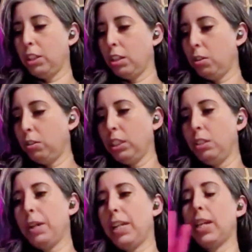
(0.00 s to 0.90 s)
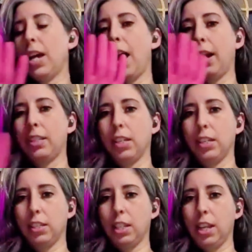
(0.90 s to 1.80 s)
The only way to
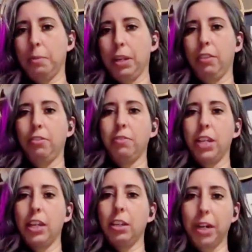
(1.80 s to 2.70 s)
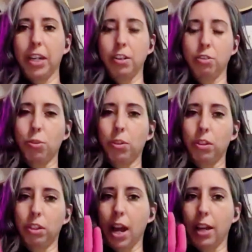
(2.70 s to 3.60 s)
access them, and if you've taken my
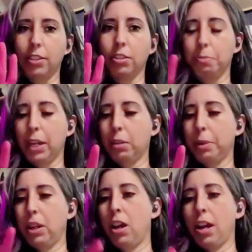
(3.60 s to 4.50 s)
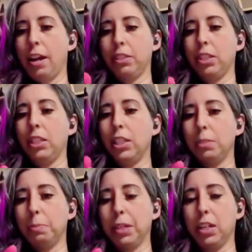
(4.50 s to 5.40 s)
intraoral class, you may or may not have seen
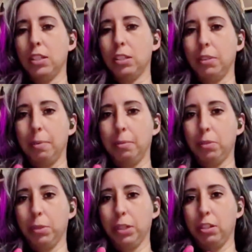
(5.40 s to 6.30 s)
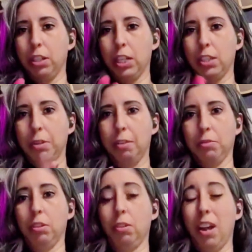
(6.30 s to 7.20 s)
this because sometimes we do it,
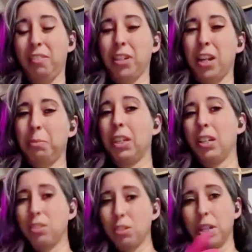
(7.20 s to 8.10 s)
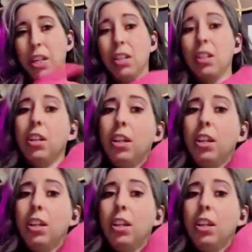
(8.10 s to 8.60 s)
sometimes we don't have time to get to it.